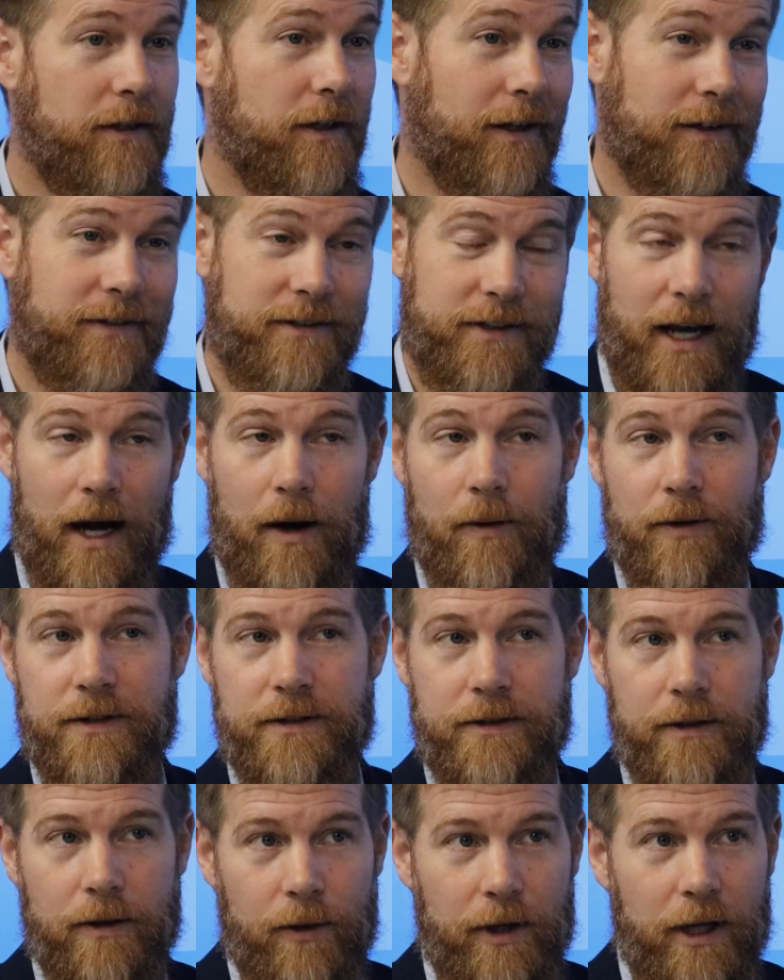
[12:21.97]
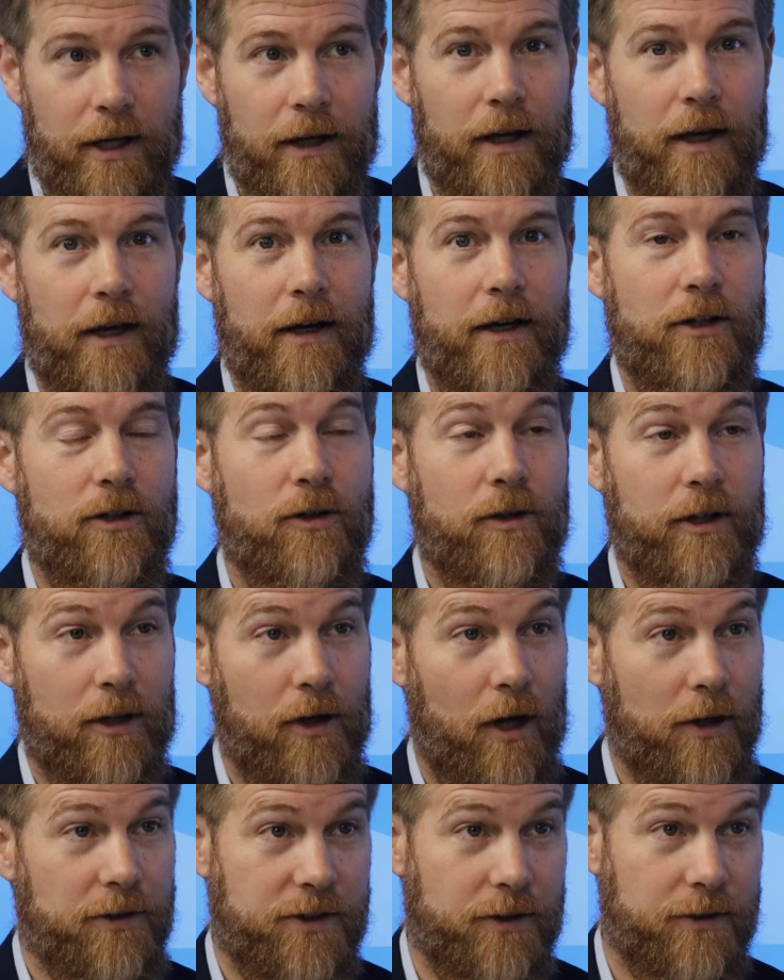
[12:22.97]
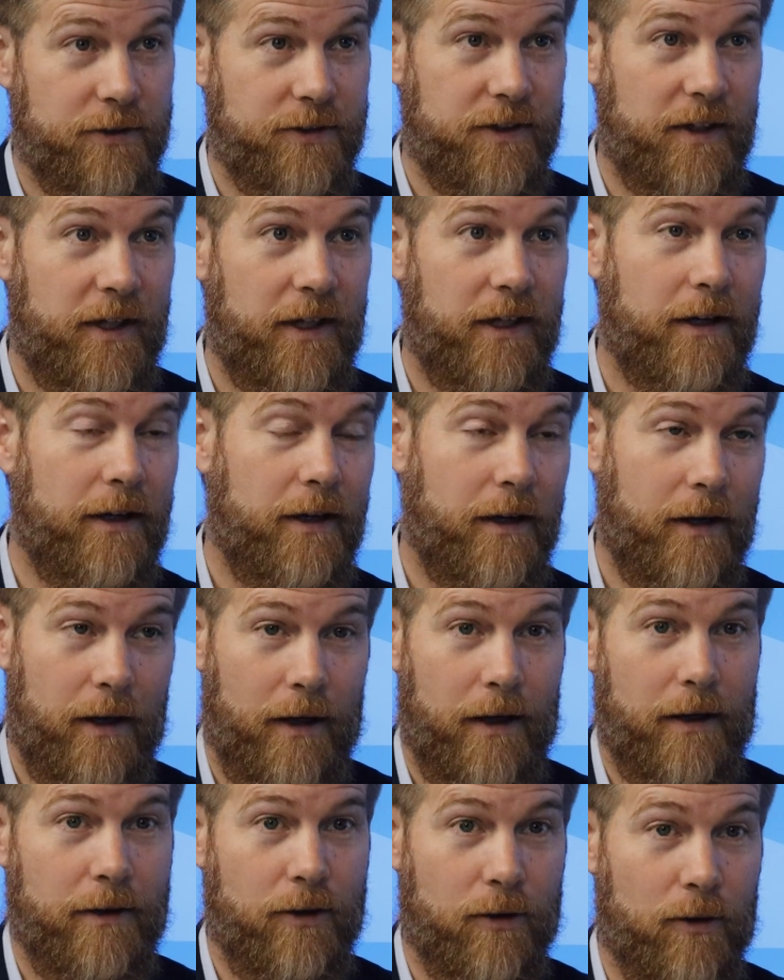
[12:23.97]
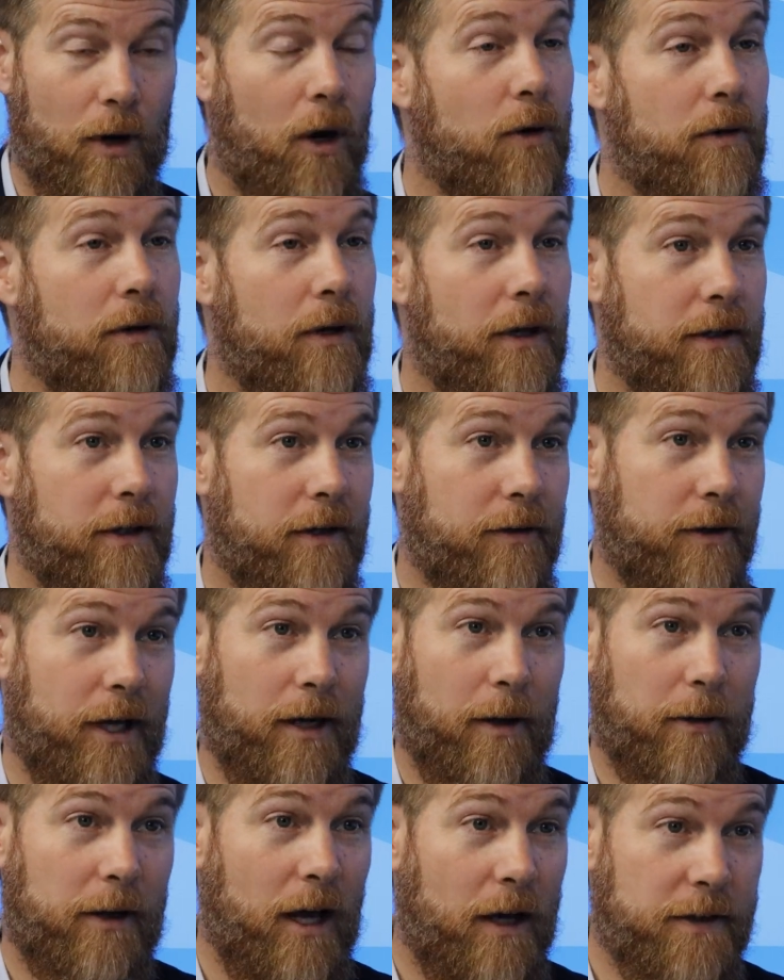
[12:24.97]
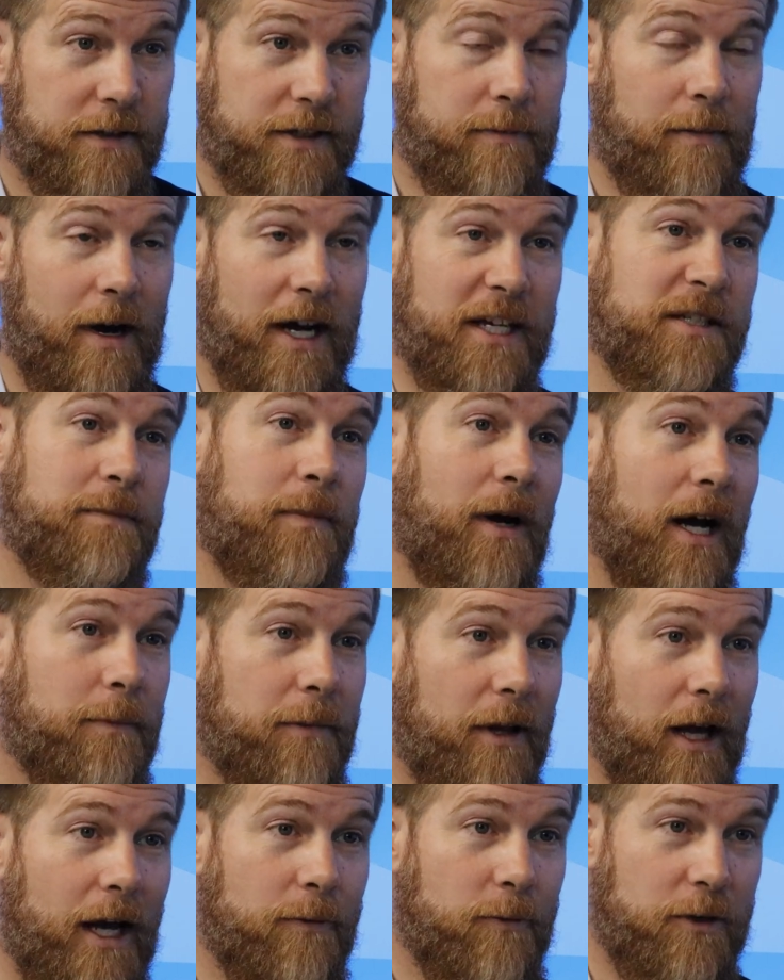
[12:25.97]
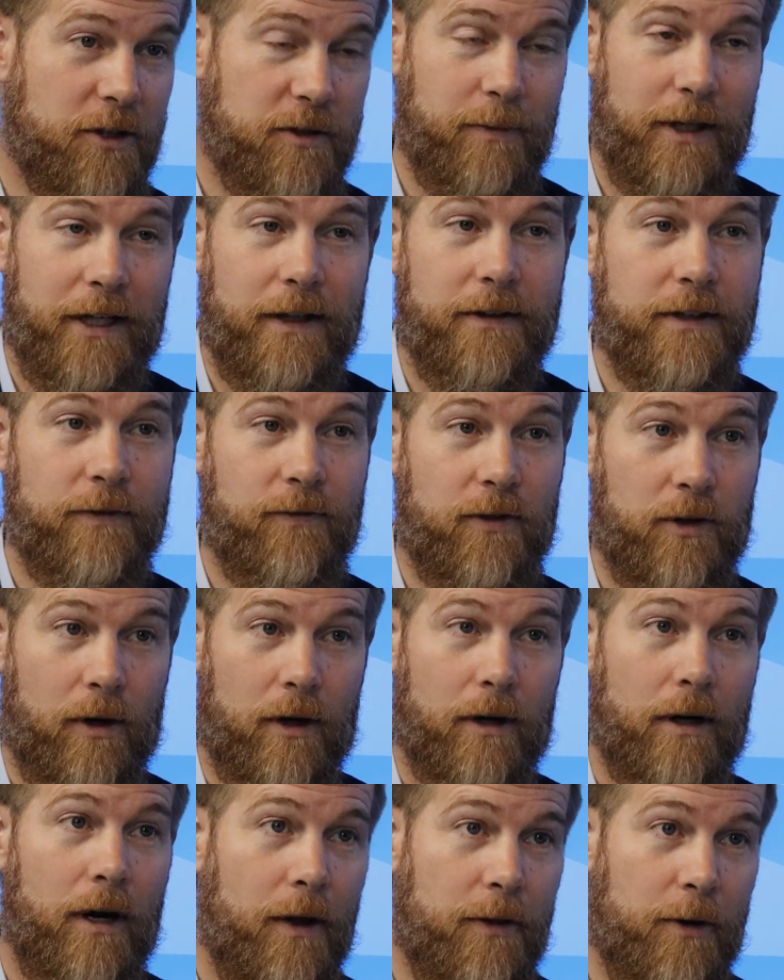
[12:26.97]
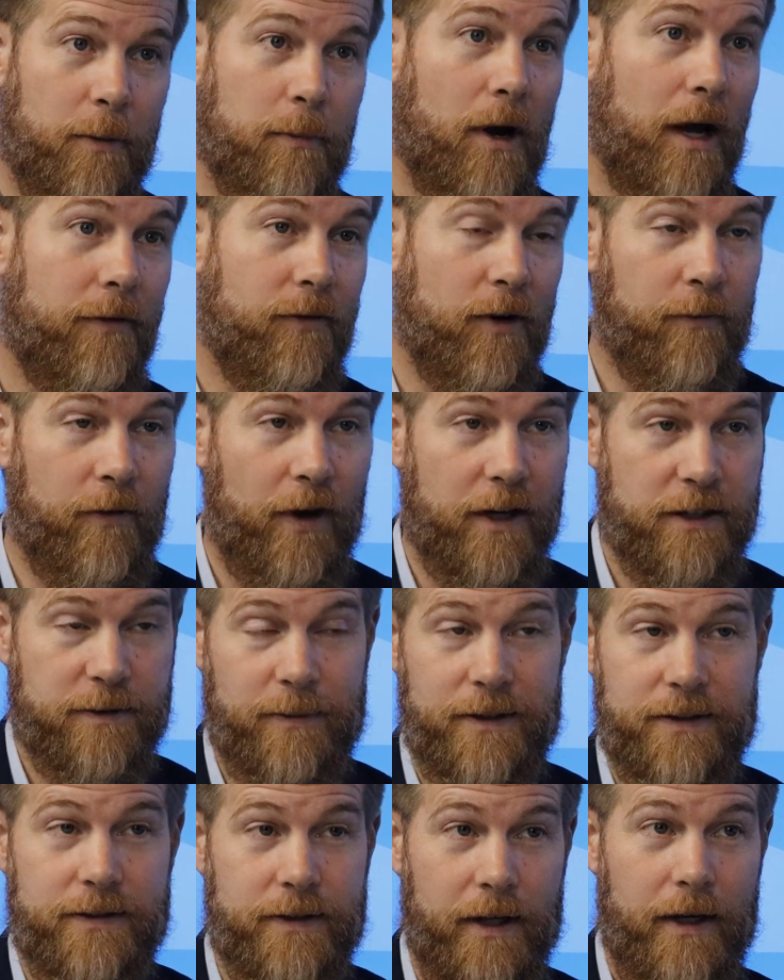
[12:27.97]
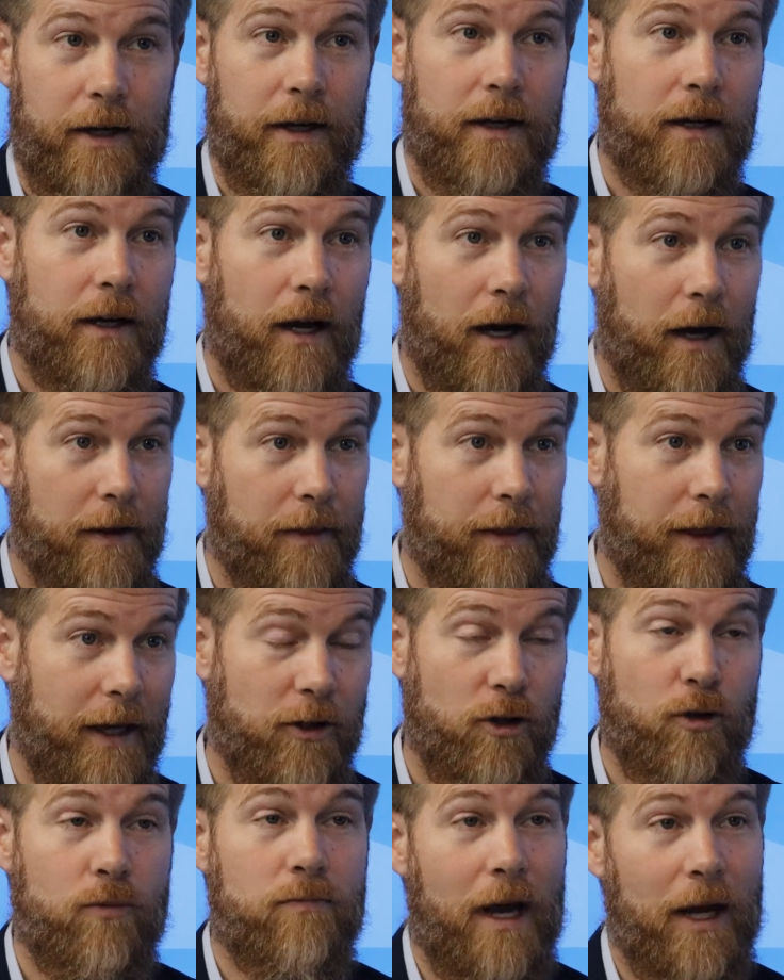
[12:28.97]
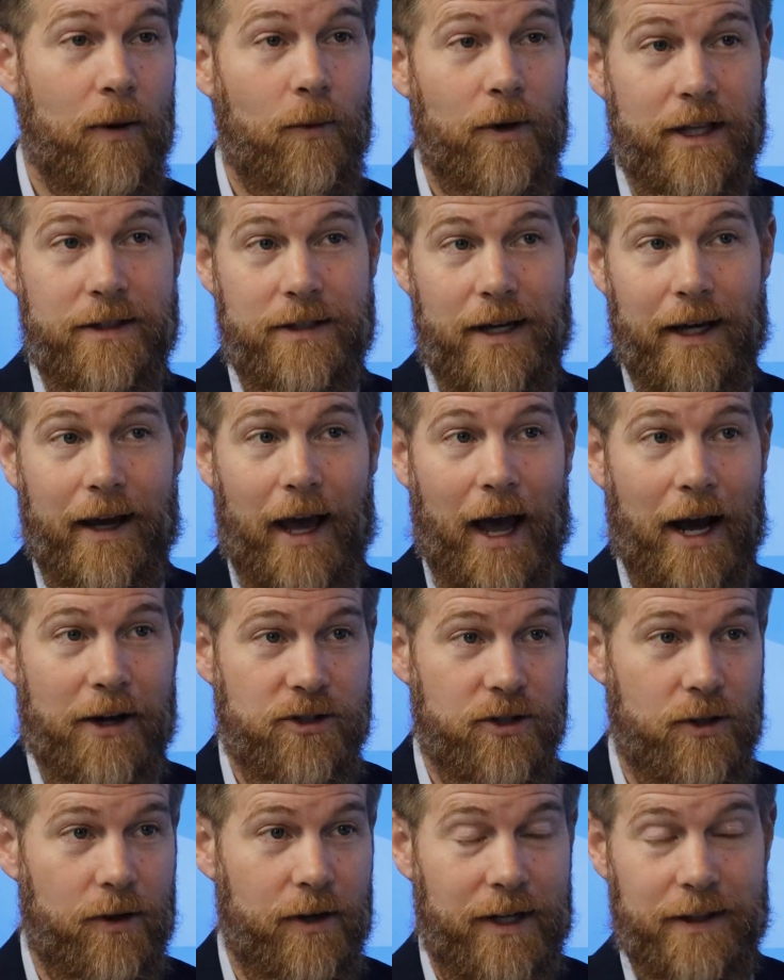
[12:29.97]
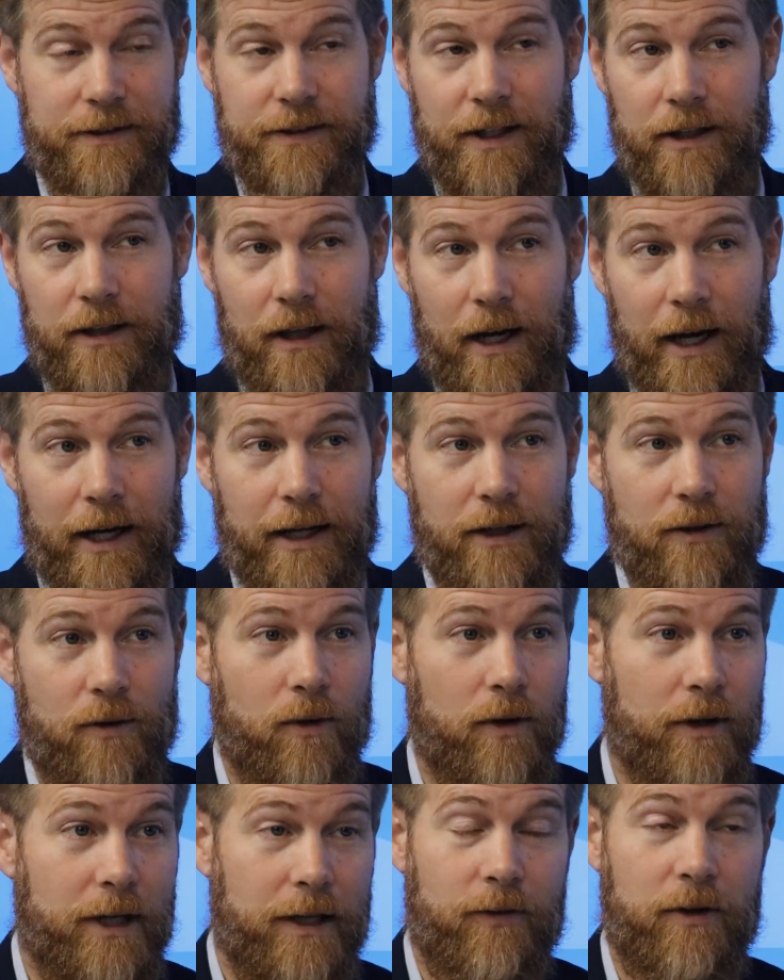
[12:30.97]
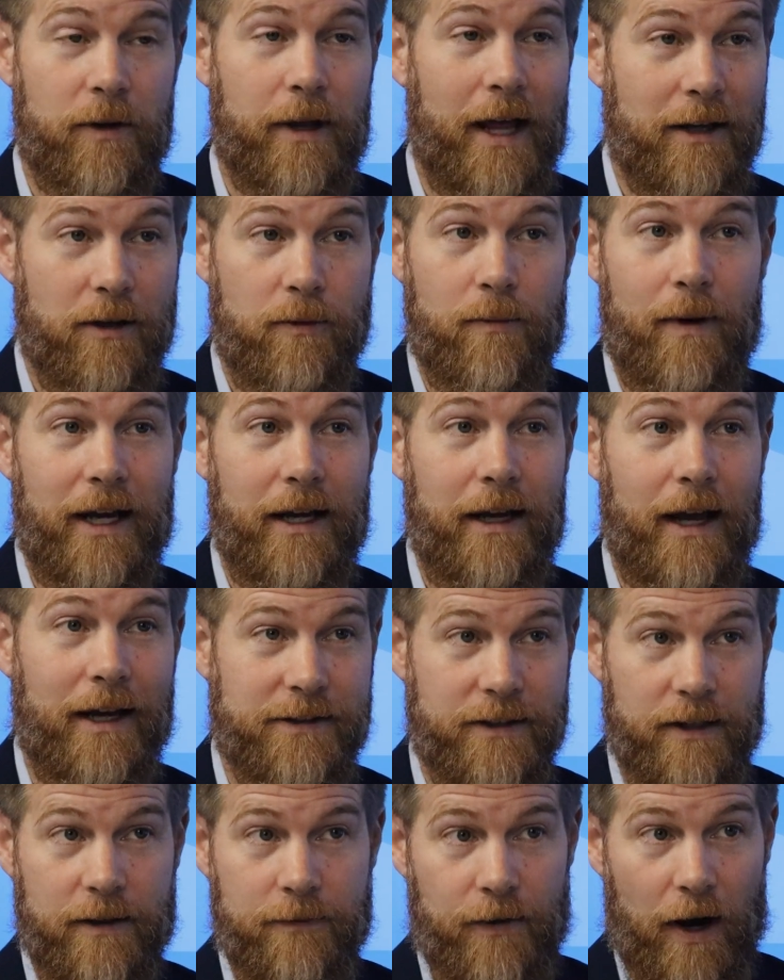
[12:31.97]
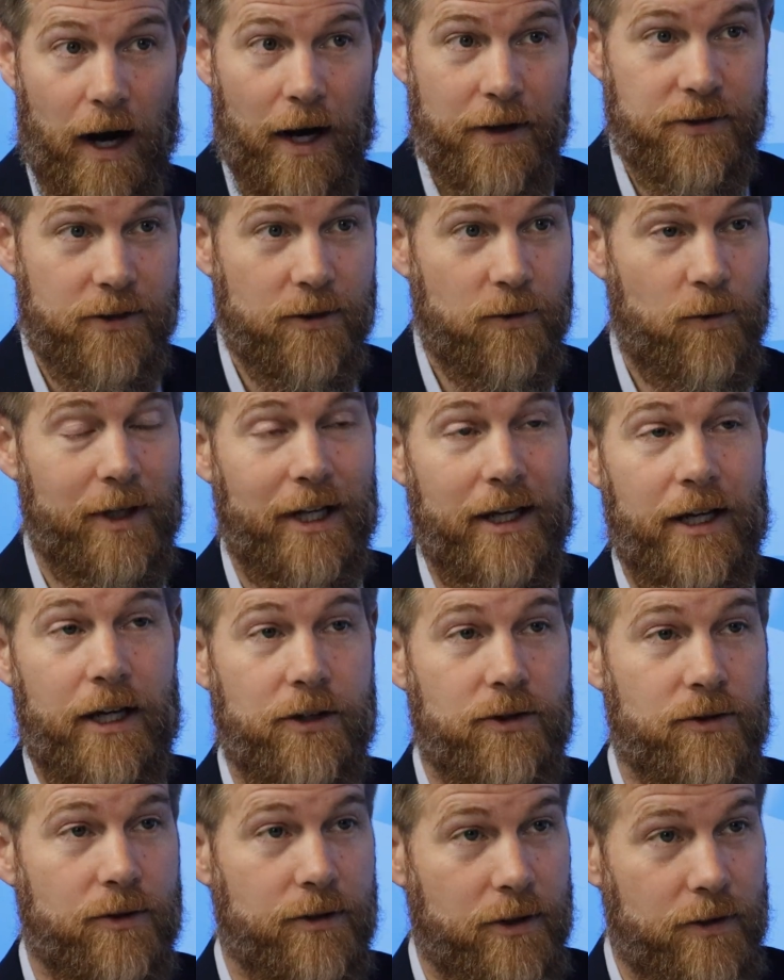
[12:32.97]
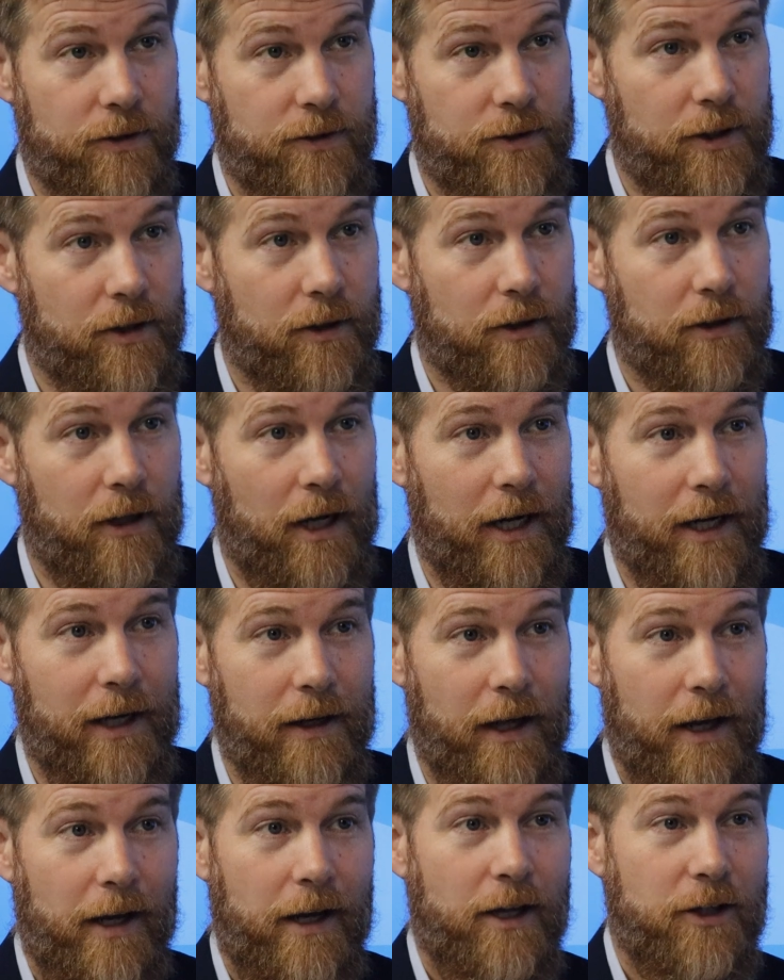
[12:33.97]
You can see how it's doing. You can also see your own kind of customized pipeline, which means if there are other private investments that you may want to take action on as a client, or even that you may as an advisor want to introduce to your client,